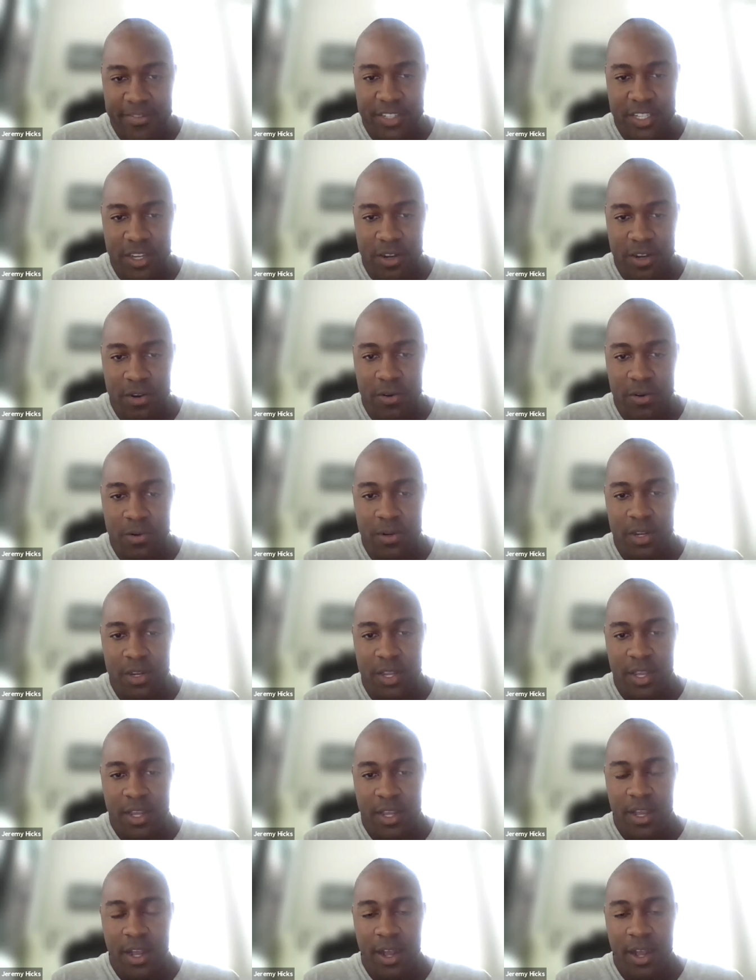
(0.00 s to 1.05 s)
So
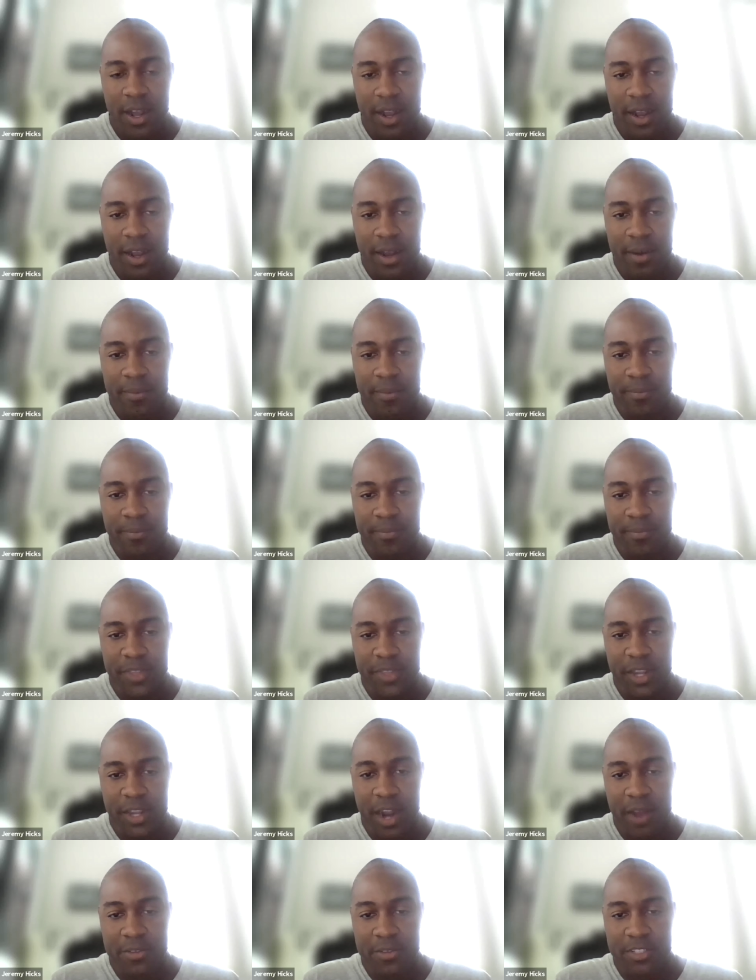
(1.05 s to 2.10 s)
I
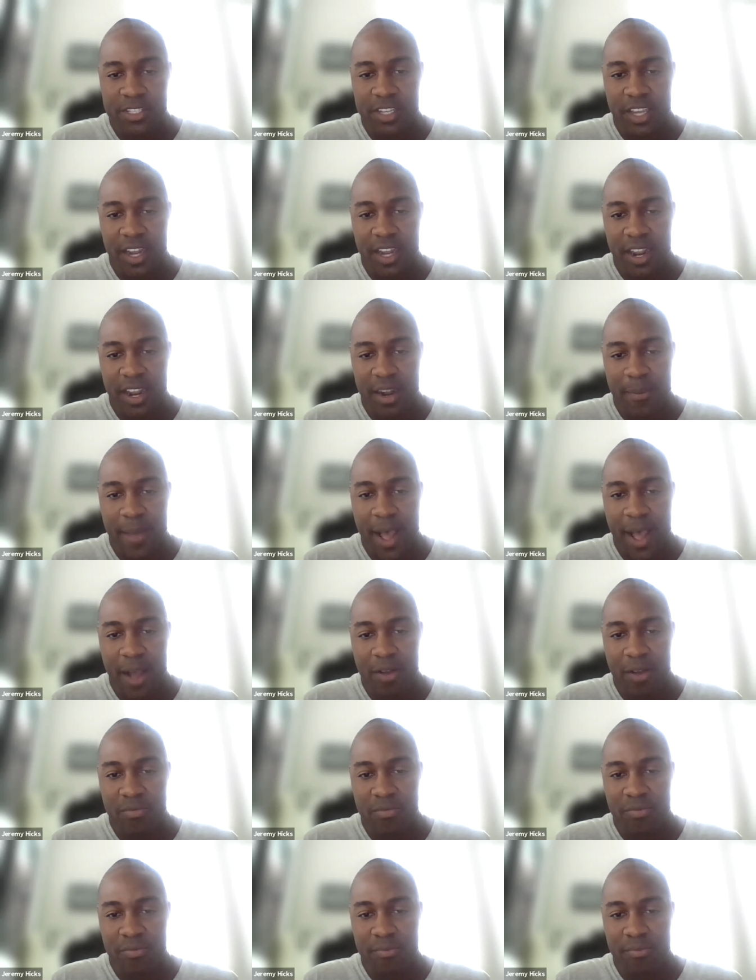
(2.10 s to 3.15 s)
was looking at
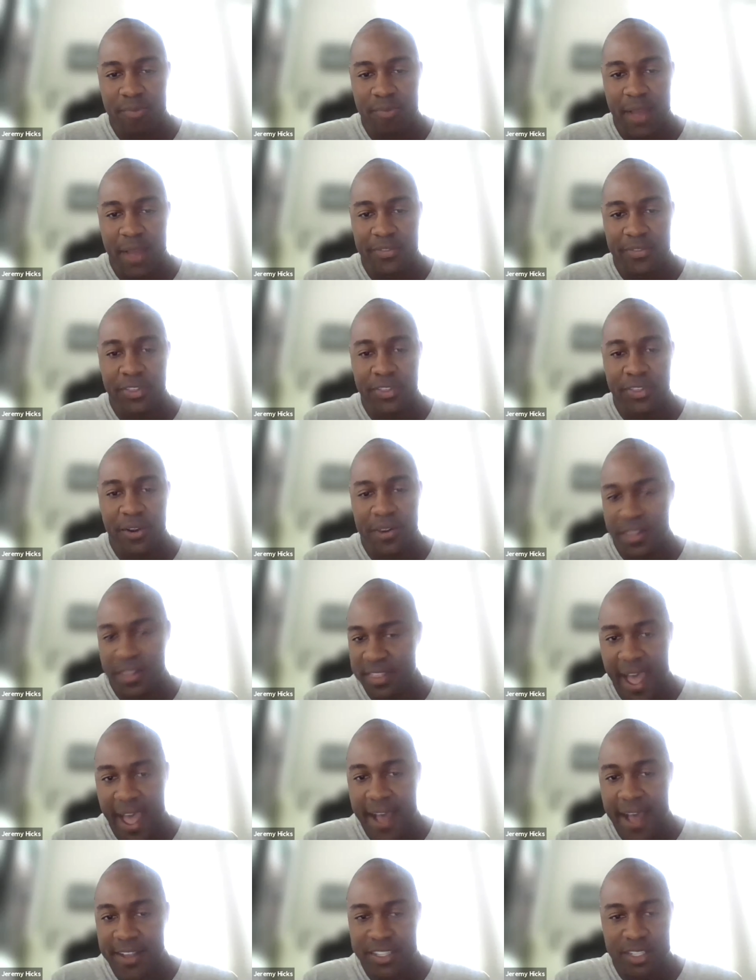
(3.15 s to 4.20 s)
about
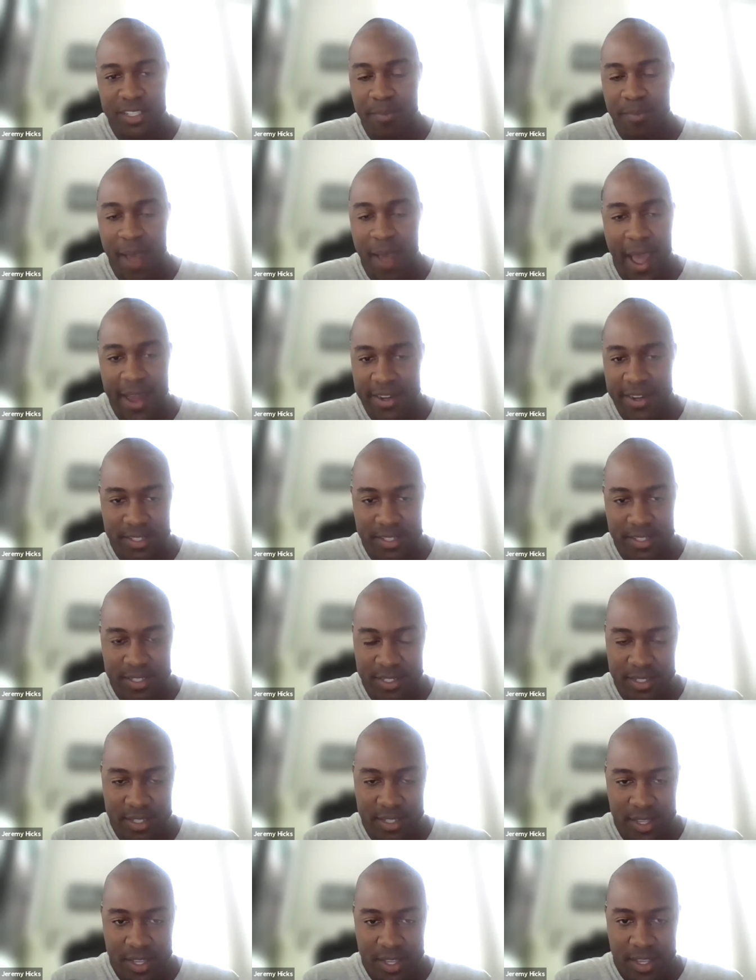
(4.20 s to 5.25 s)
30,000
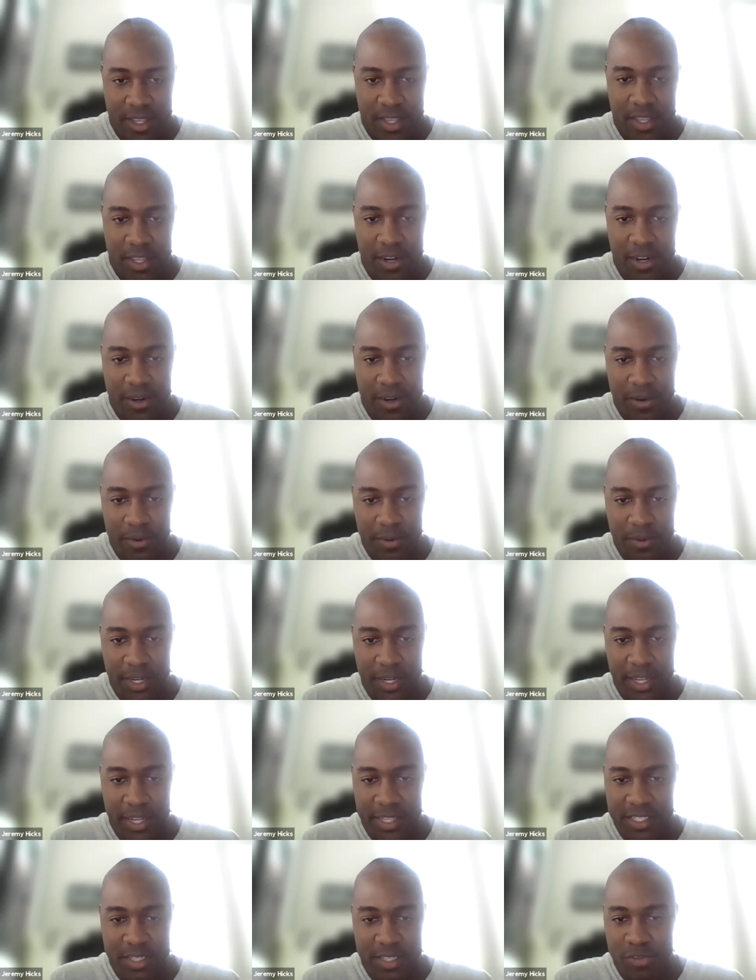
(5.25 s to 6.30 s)
minus, and
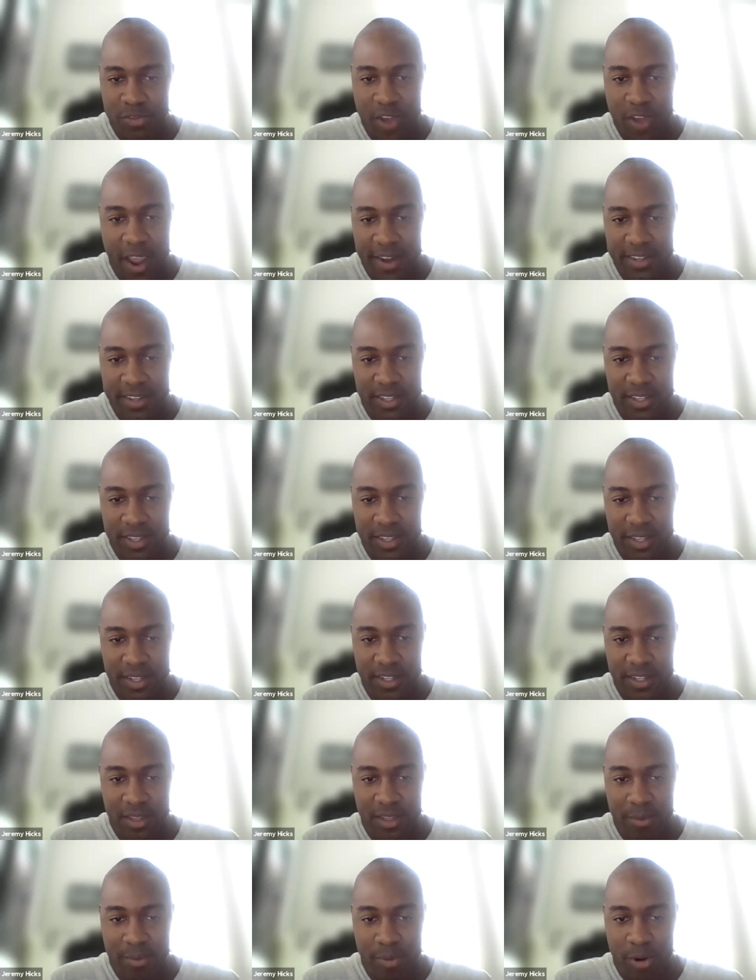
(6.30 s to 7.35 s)
then subtract
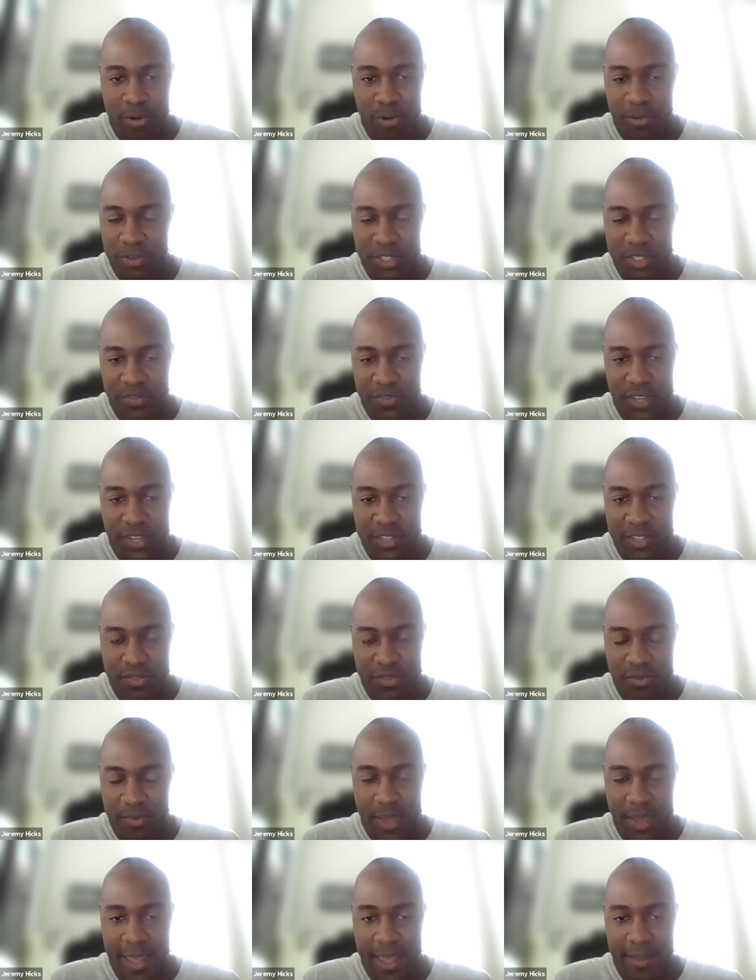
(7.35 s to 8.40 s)
the brokerage fees
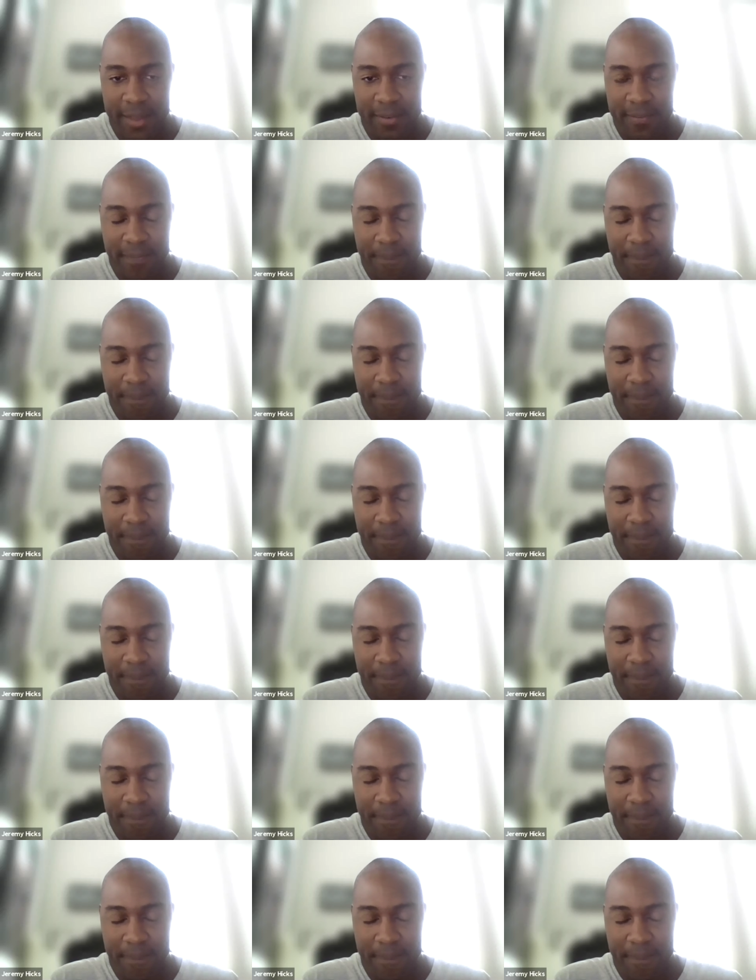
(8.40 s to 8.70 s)
from that,